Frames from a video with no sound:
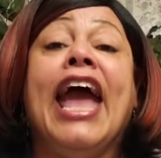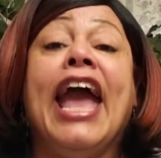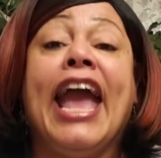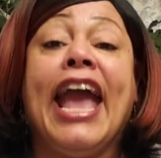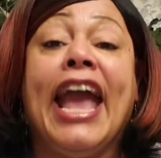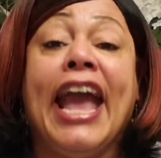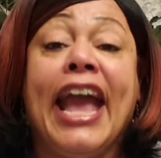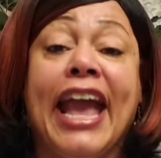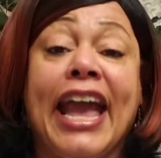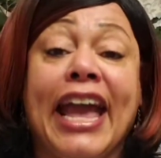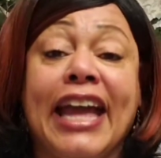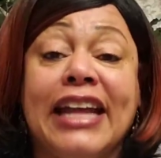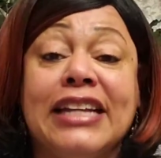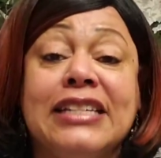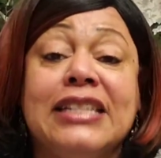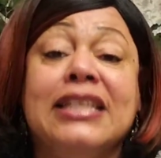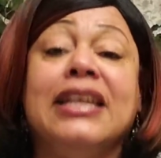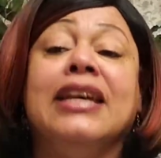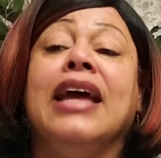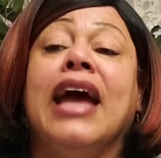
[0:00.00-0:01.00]

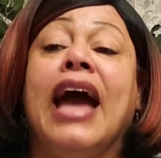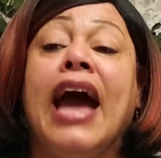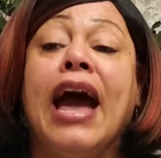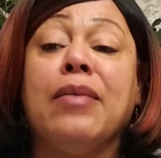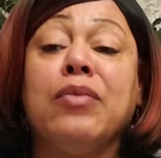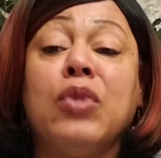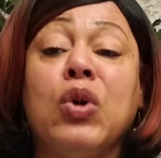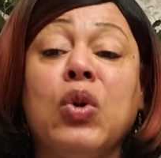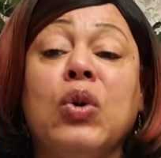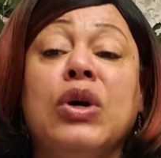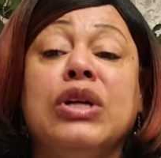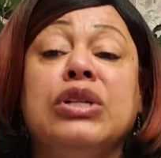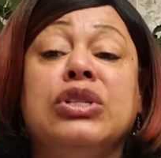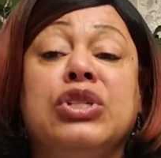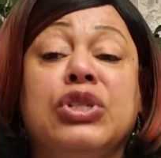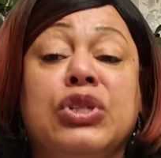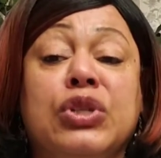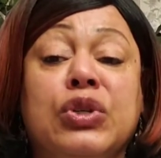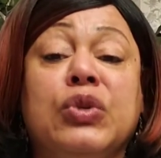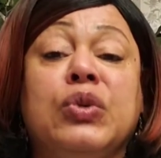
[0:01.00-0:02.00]
and I'm going
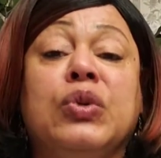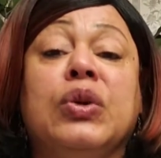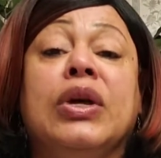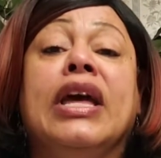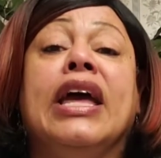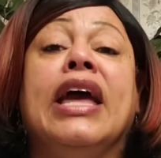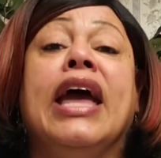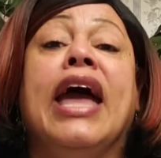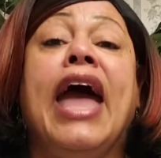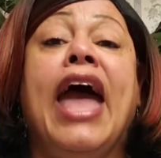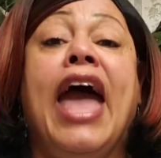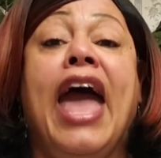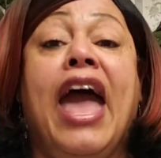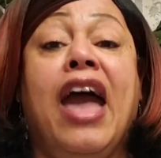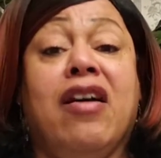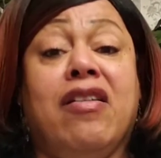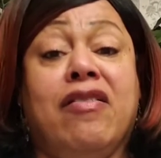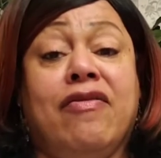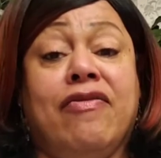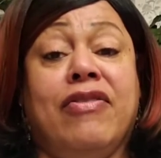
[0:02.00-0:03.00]
to
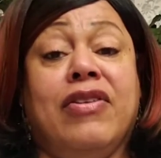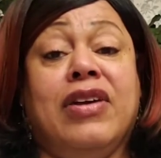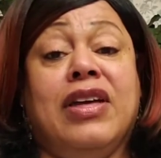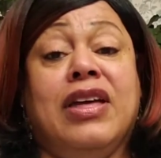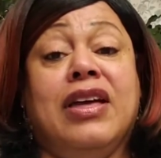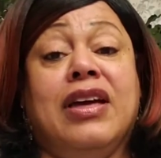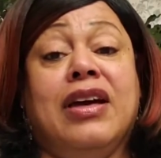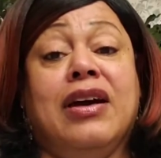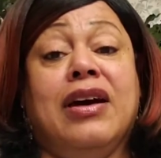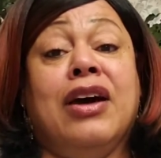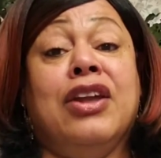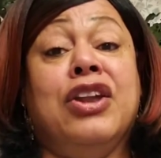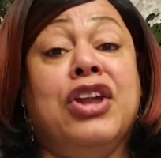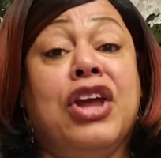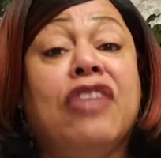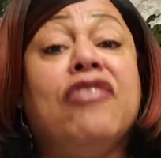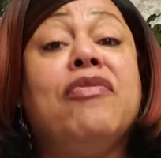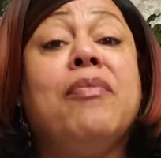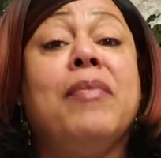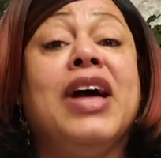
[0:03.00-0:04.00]
have
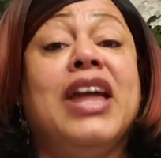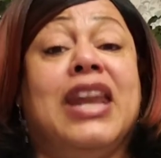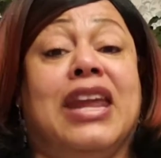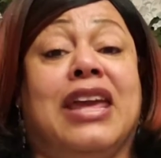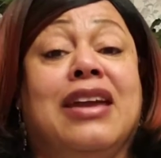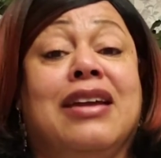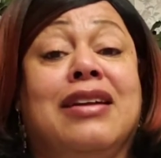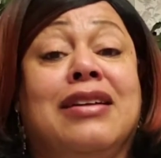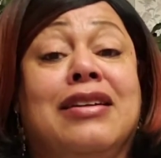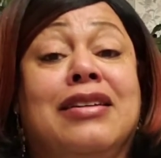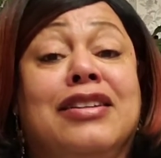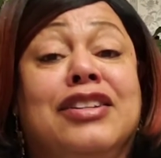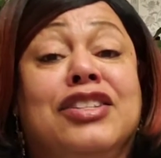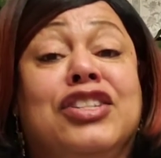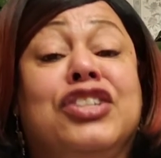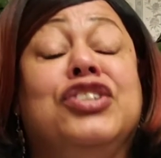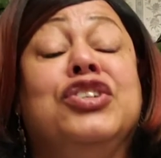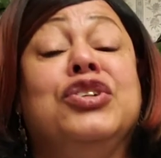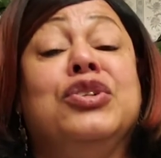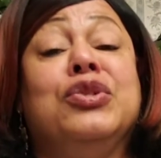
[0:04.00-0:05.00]
enough money
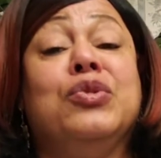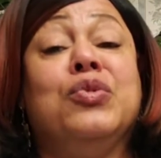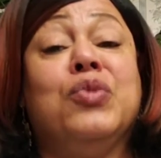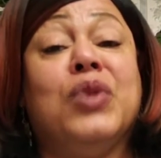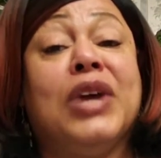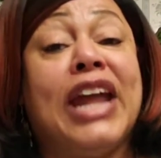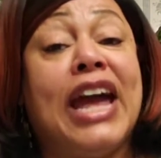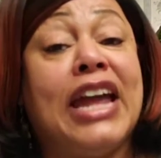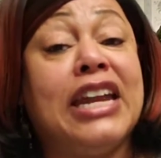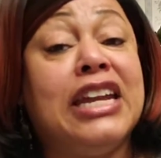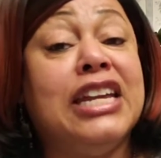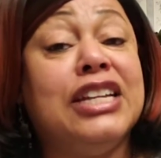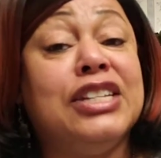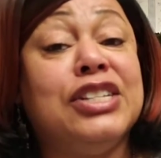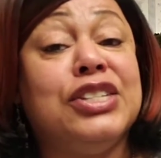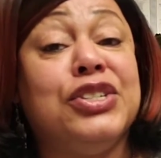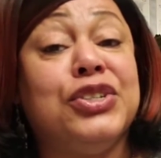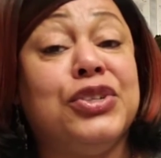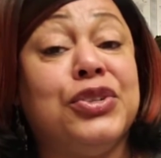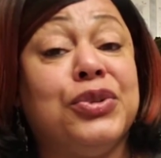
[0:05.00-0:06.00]
to do what I need
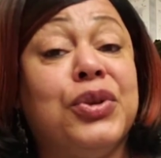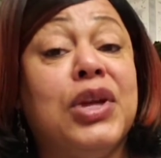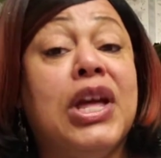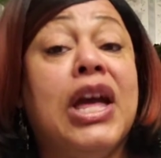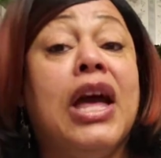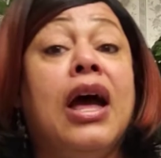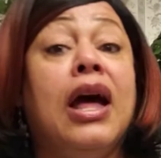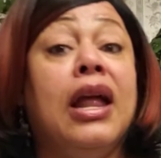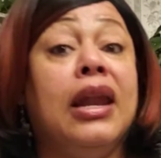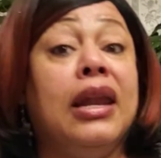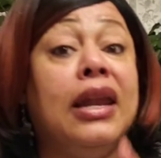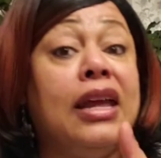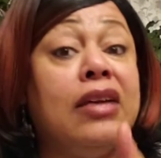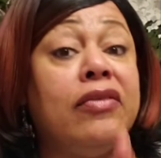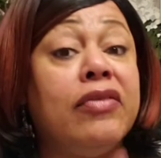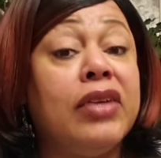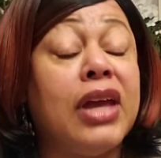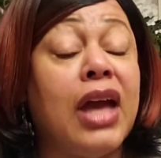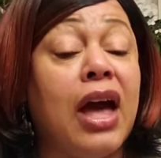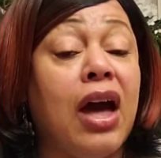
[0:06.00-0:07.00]
to do,
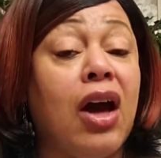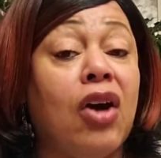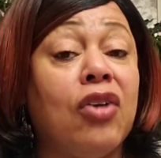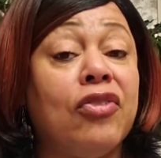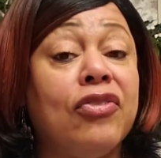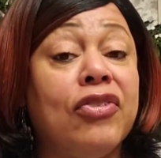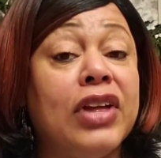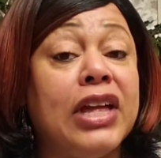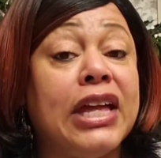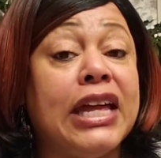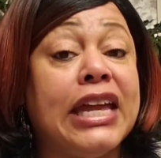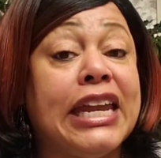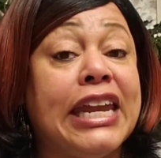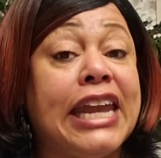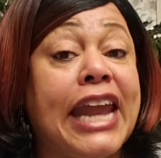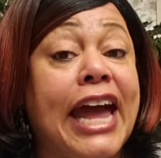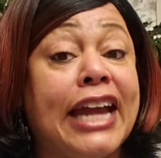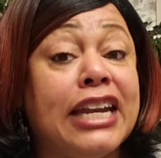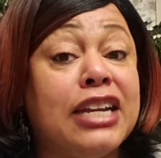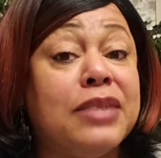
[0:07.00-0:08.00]
living off
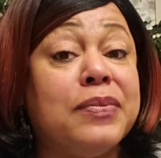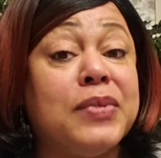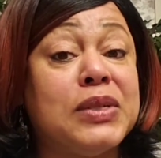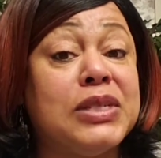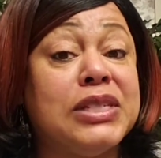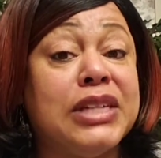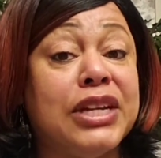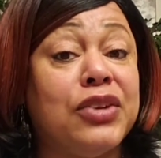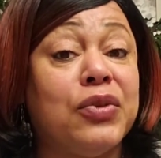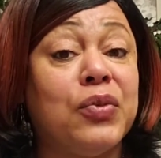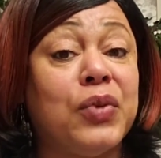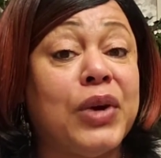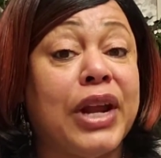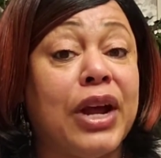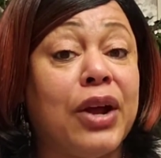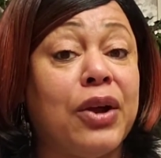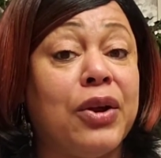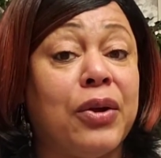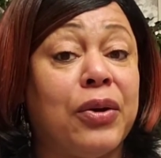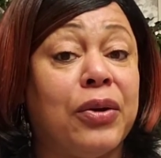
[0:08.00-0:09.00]
90% of what
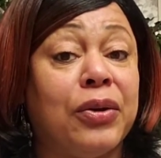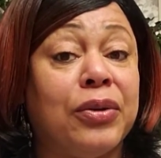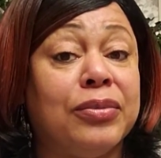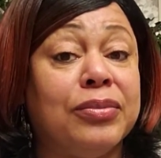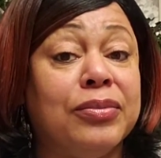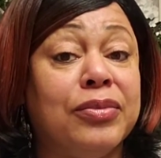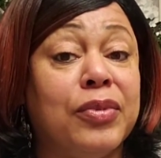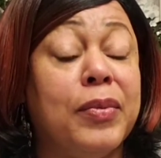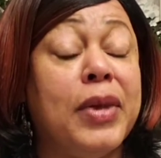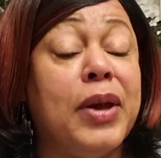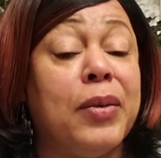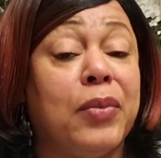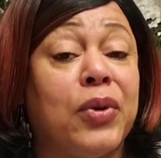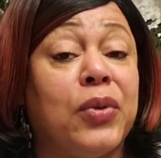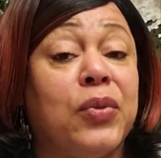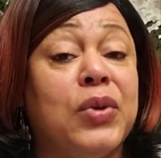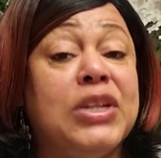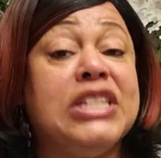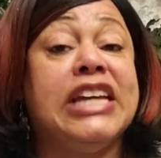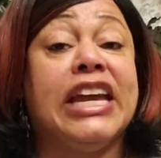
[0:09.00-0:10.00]
I earn. Remember,
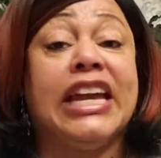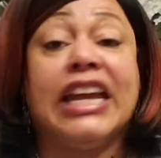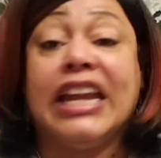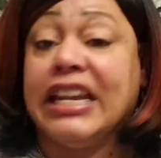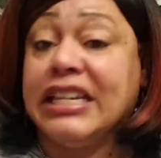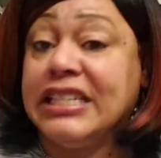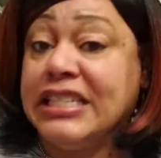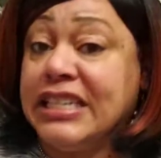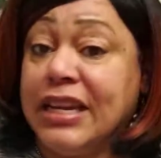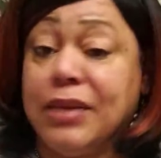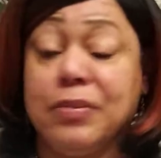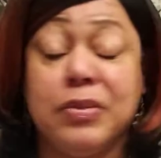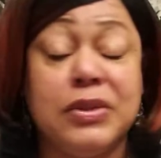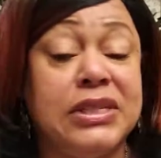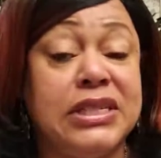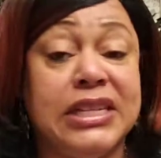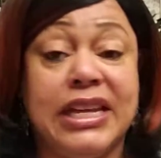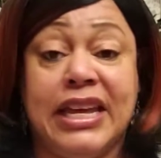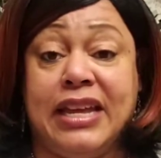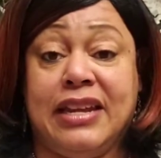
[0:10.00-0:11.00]
we taking
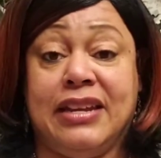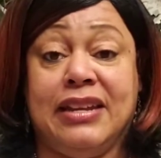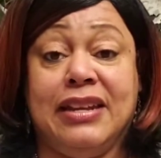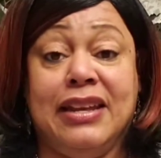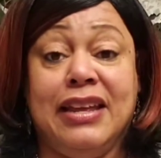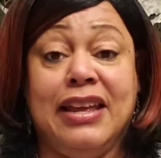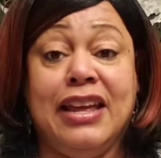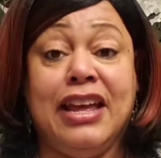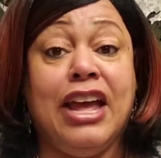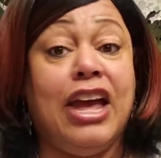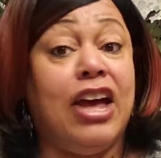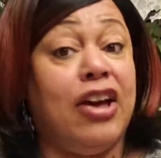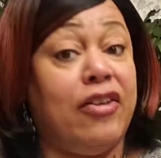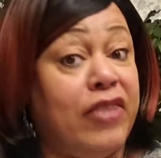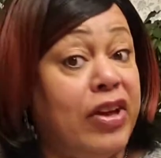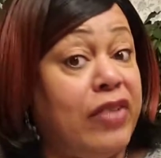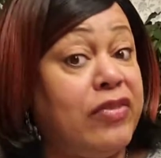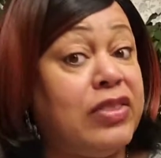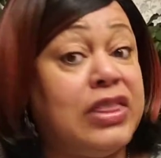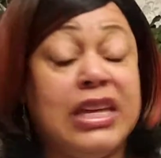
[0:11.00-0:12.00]
10% of
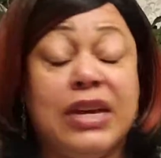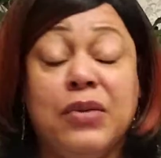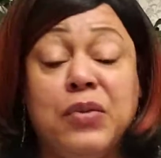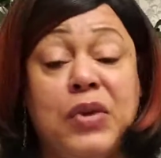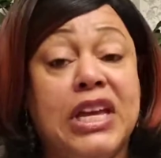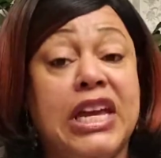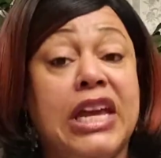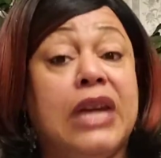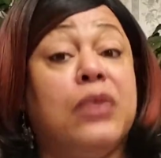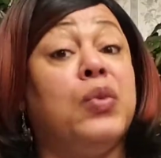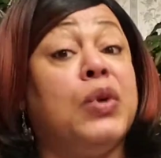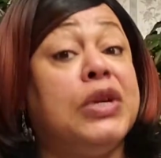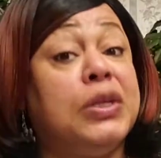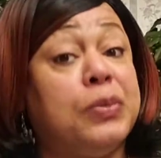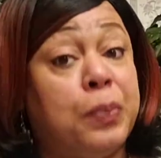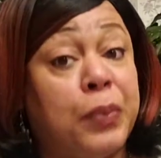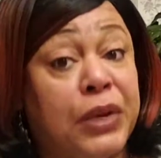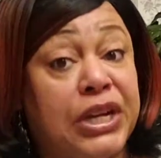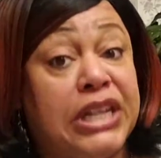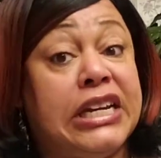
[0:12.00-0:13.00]
everything we get, we
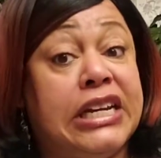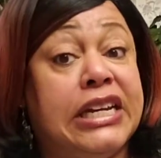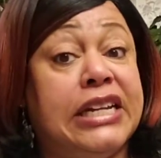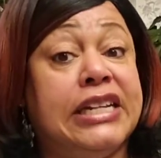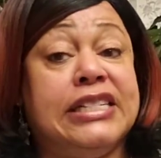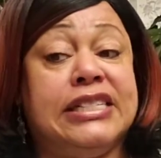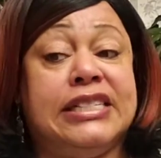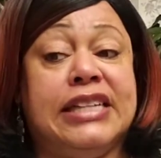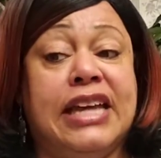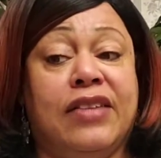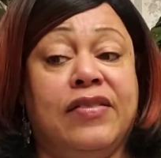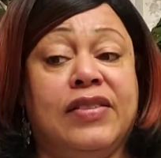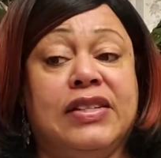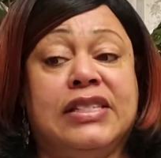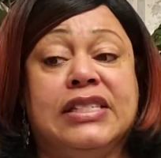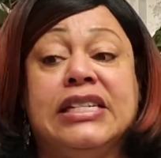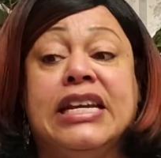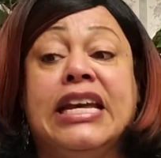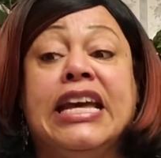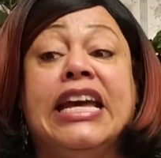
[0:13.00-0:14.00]
put it in the
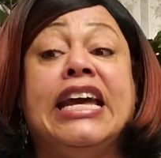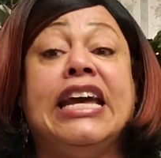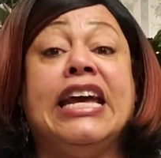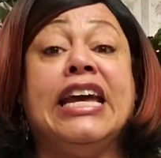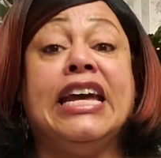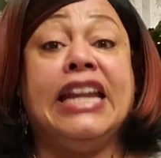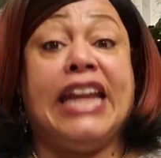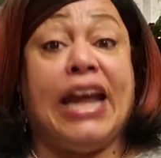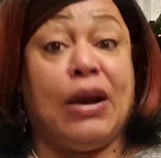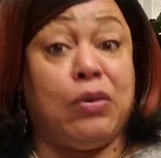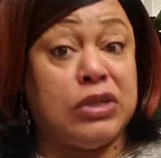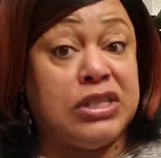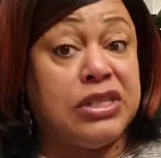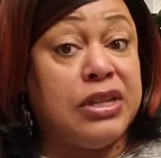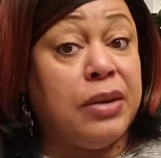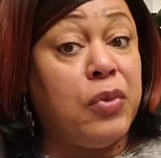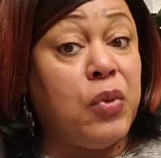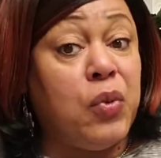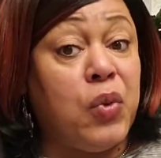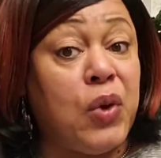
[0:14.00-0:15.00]
savings. That was
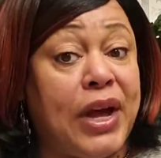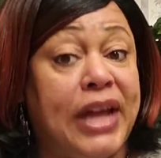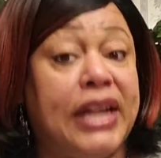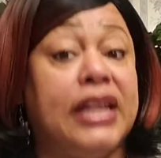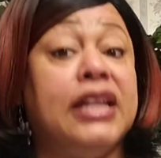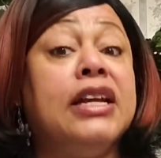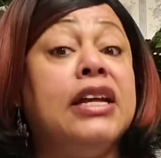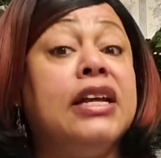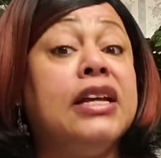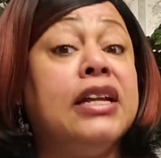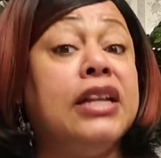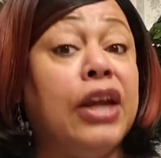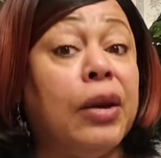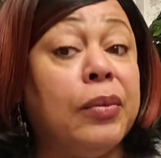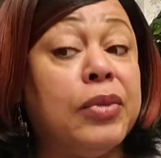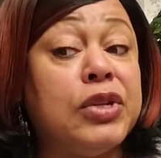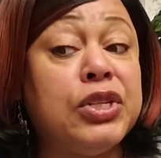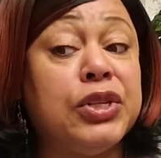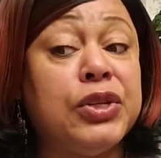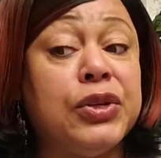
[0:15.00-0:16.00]
number one.
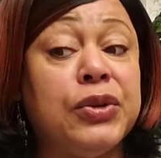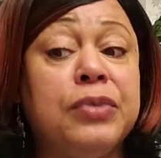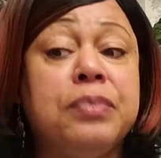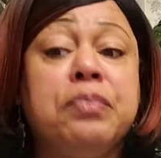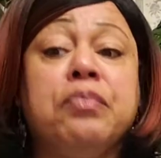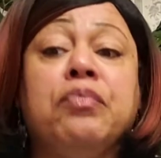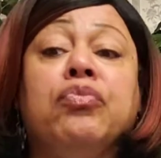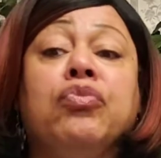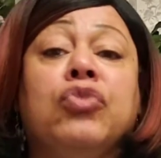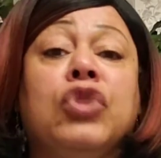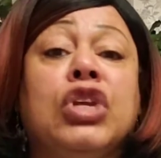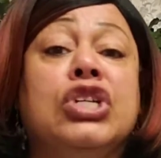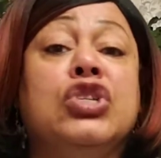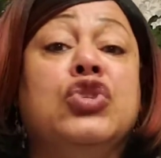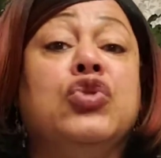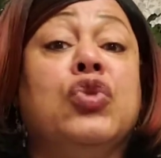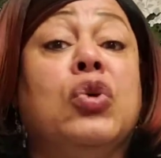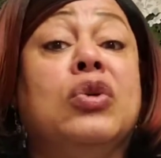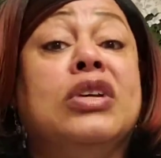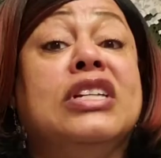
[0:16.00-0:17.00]
Number two,
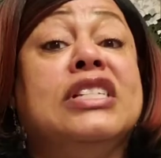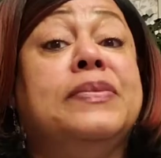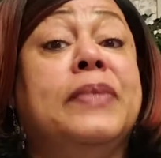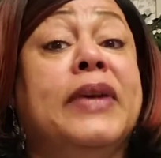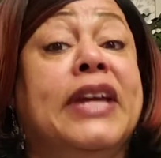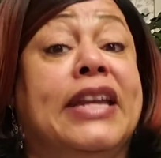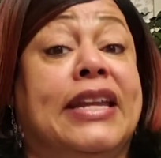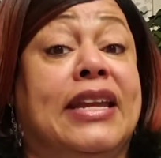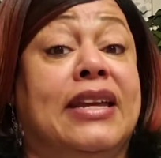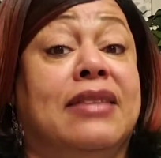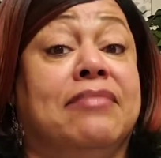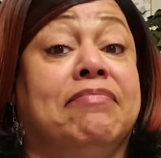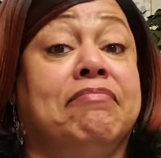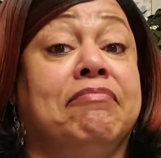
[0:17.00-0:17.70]
control your spending.